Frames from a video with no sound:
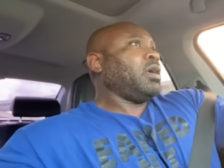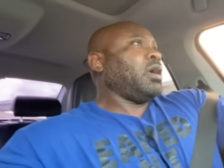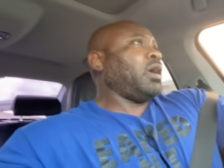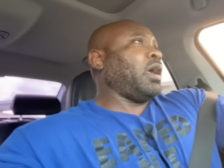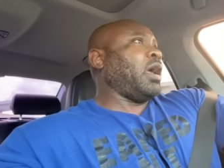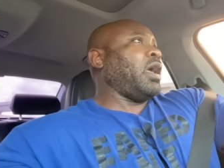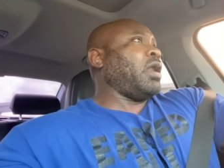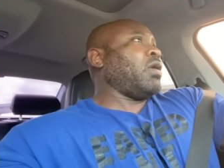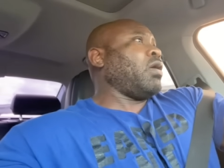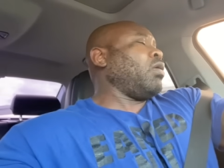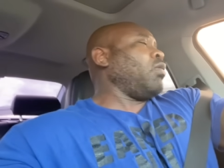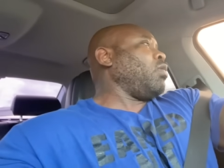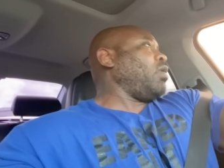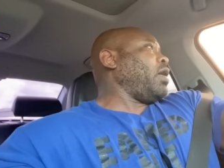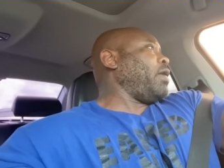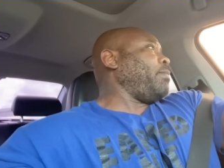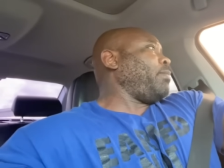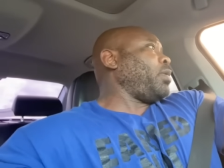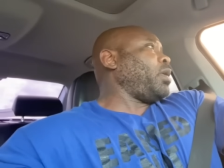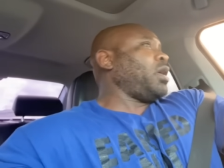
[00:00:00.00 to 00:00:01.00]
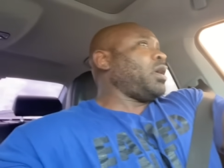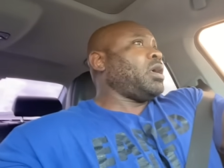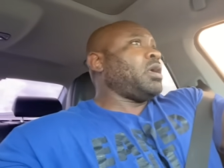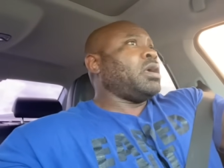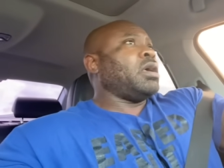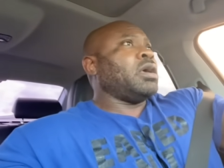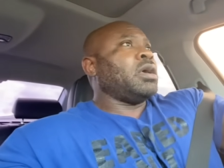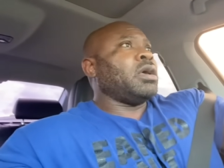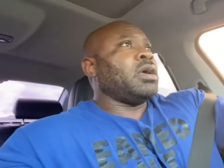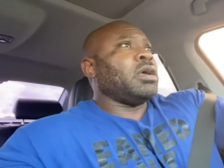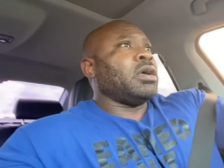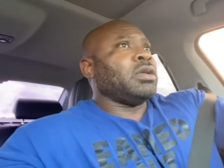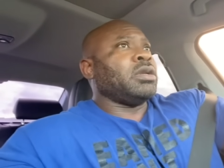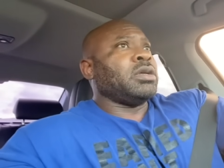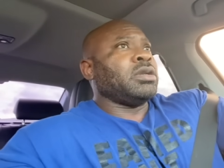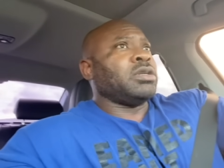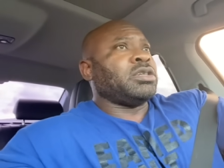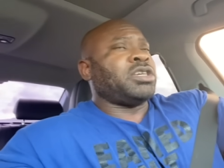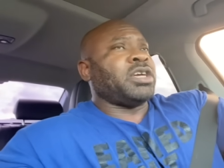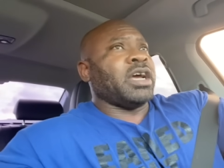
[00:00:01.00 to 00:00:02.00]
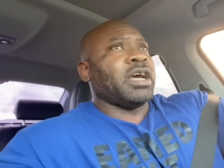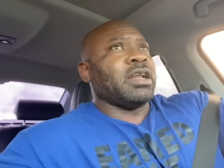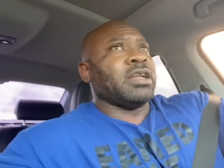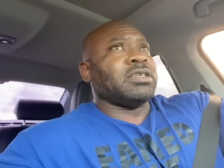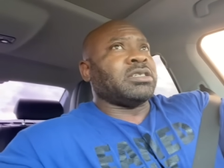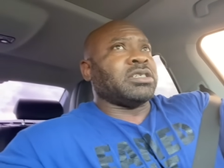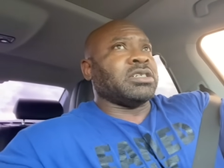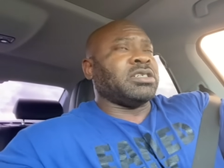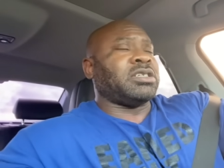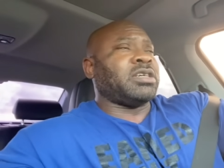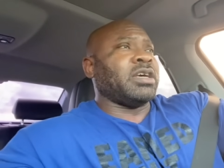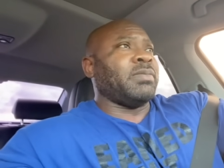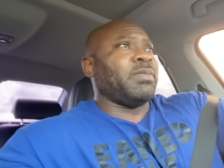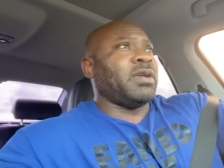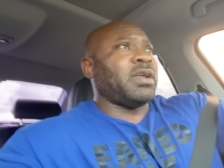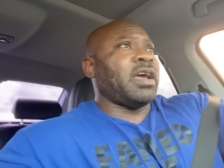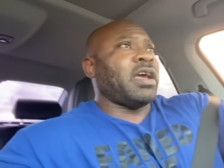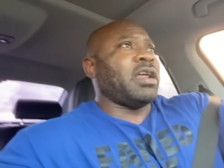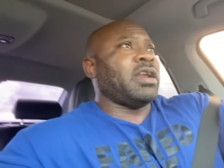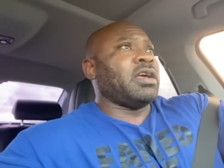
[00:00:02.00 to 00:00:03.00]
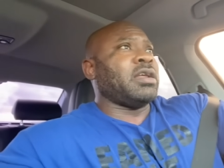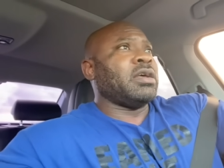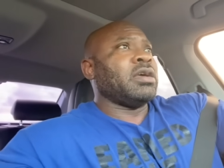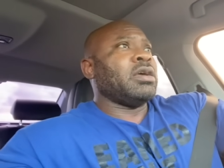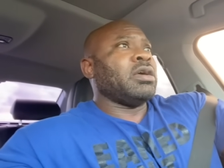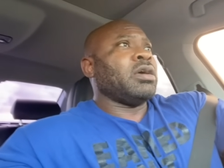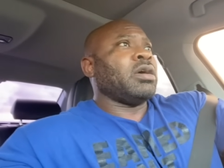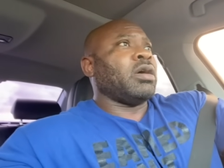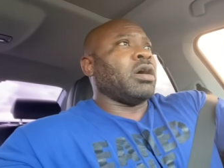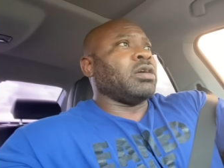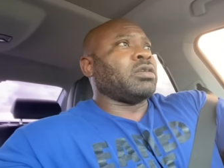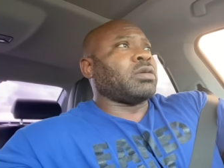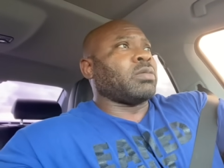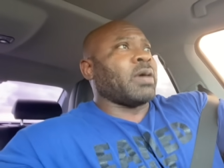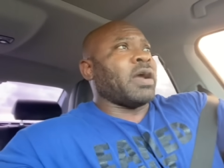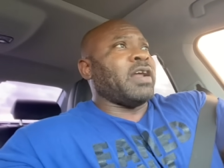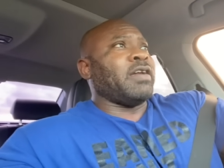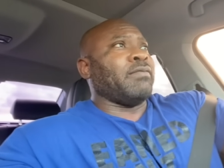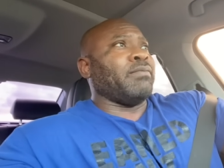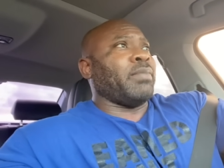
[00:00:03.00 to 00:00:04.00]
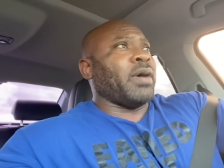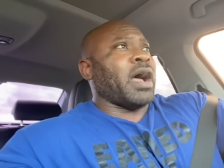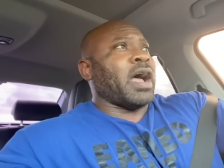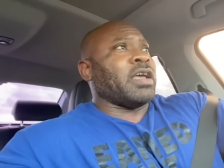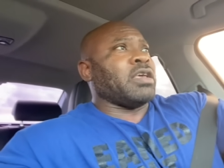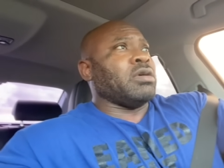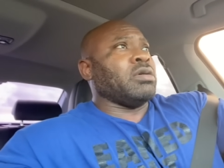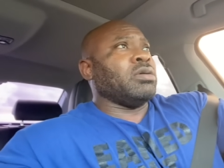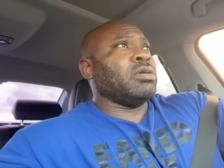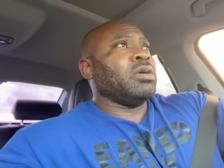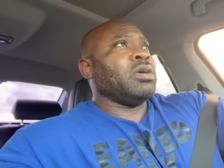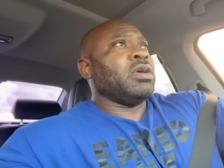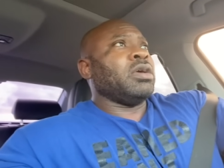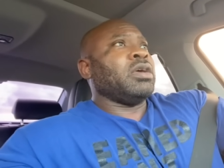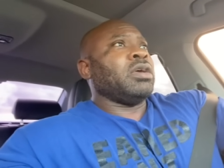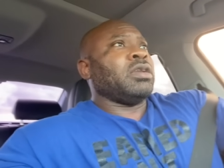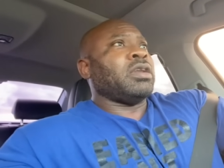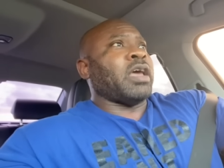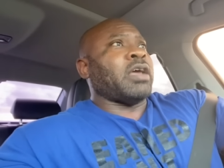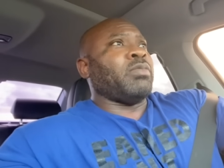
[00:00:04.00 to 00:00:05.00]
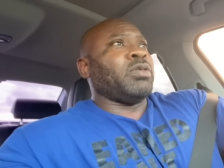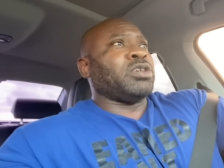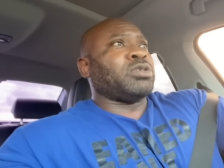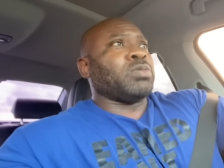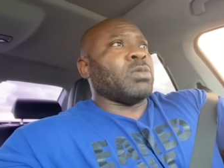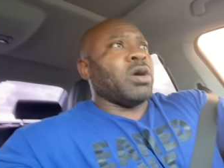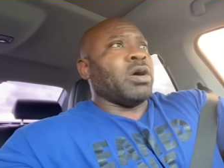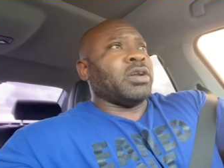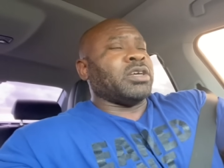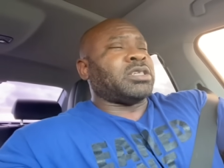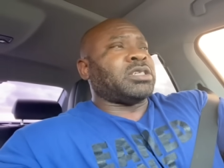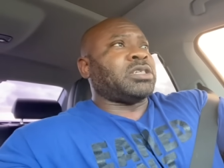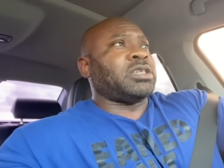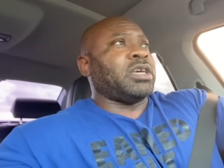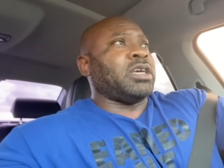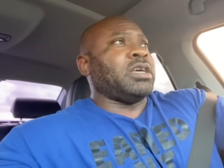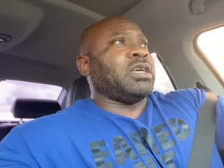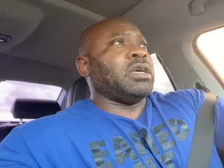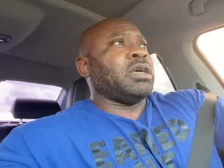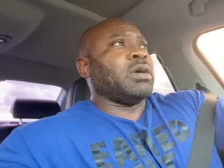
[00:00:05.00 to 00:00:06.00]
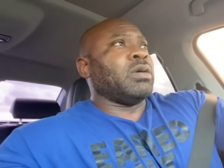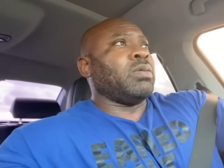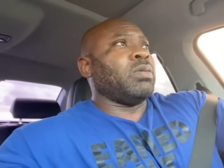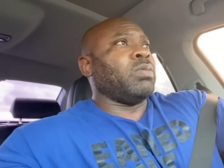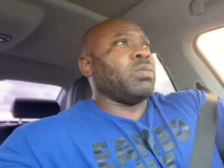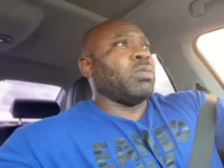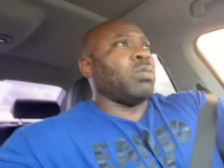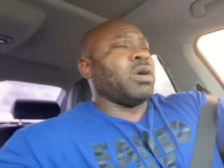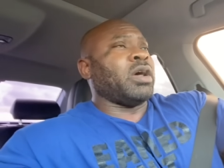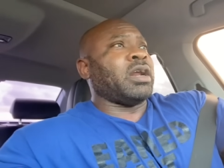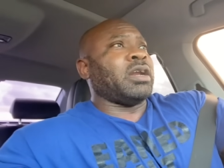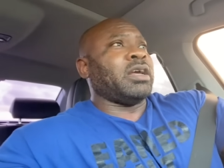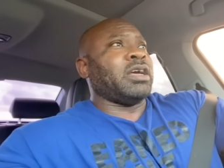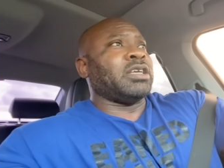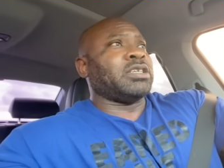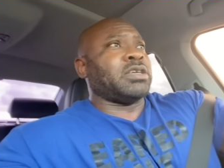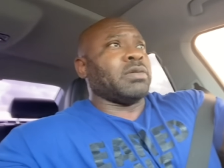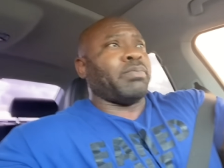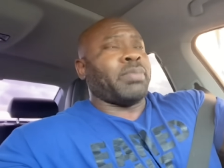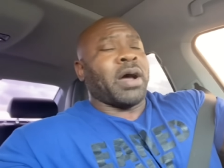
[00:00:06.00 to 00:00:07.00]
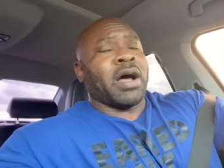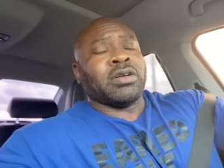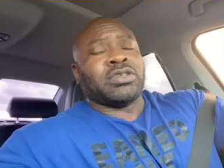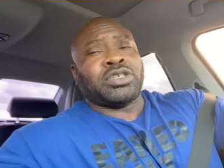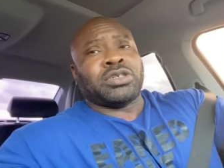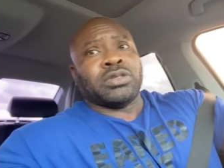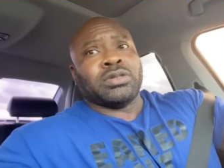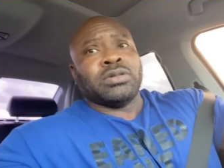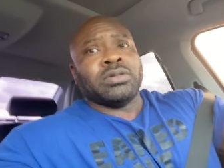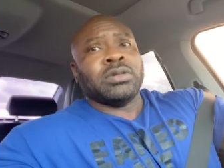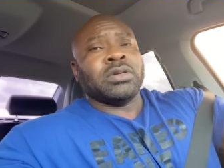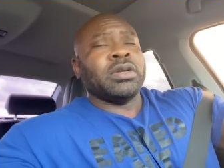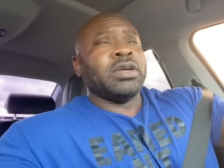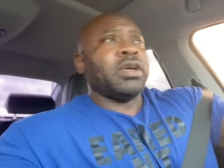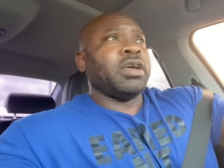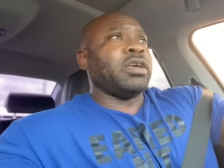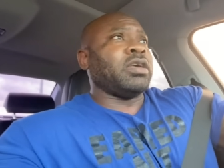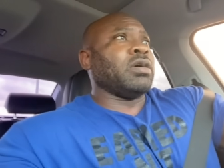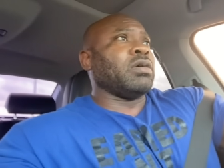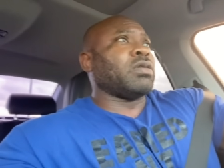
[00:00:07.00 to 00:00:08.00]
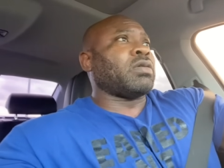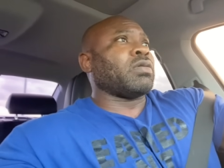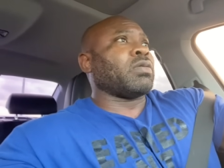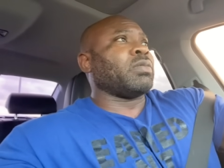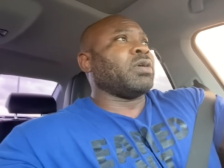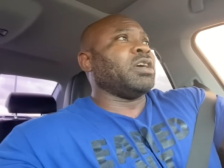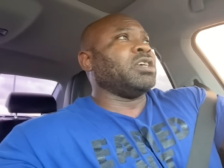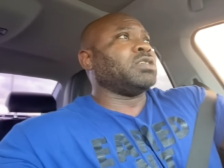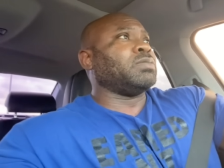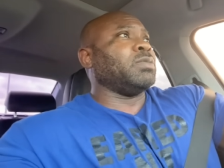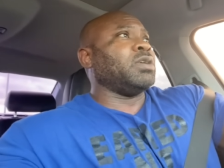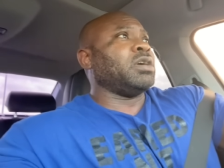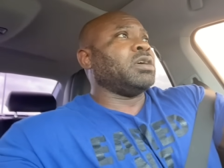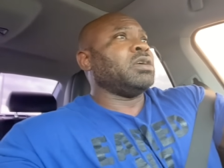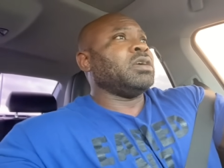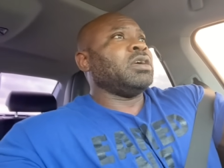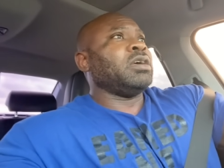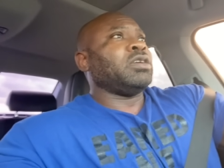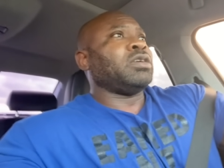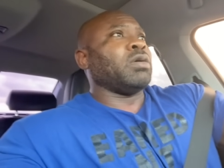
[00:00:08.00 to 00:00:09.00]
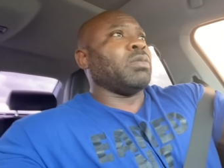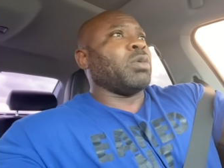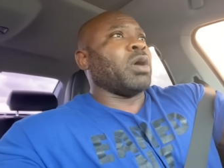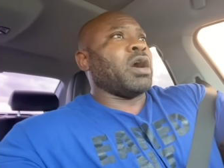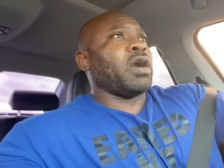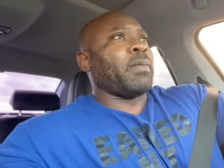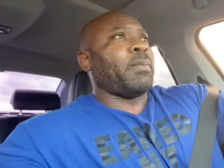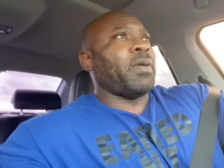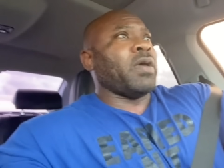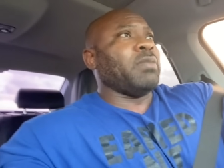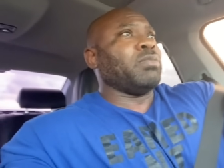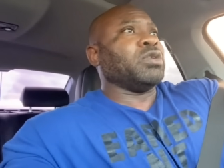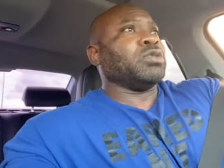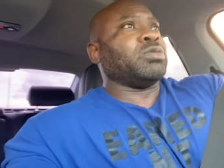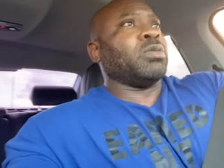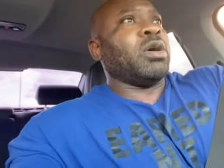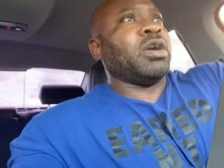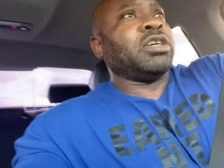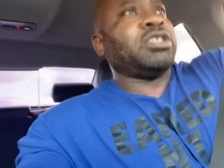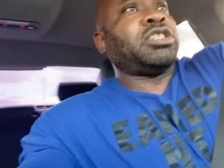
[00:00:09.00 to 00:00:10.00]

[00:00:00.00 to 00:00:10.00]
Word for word: and no one be jealous, intimidated, or threatened by you they just want to see what it is about you and your charisma to where the peoples want to